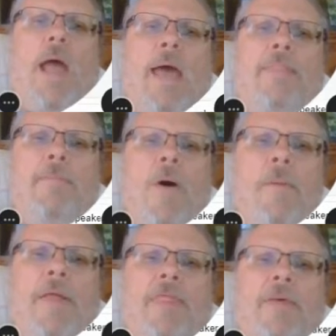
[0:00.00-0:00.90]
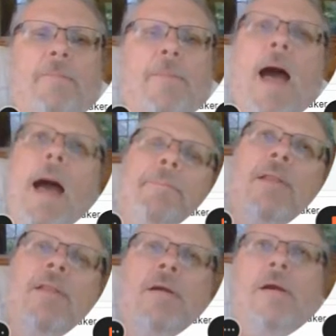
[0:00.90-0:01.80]
At the moment, the
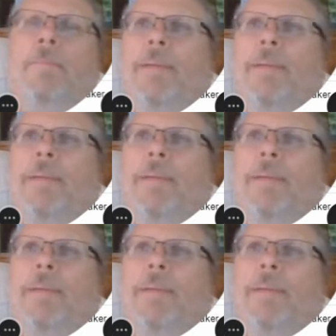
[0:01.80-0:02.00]
popular